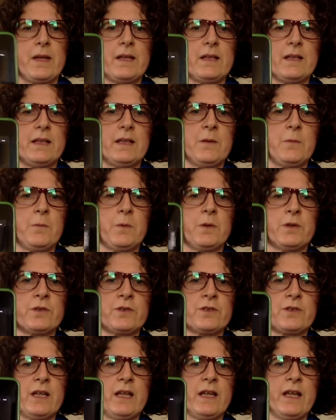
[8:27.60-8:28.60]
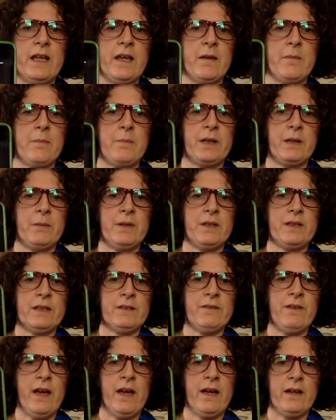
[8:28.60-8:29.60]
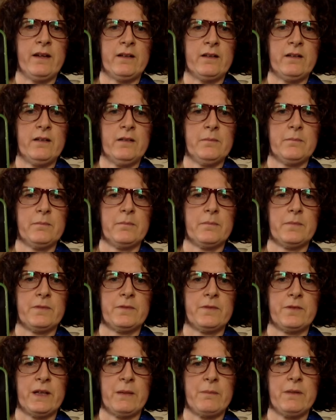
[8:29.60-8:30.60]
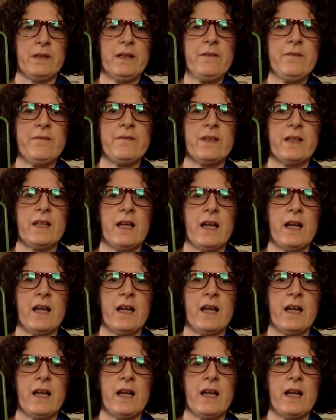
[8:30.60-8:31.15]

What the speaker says: It was a primitive hair freebie.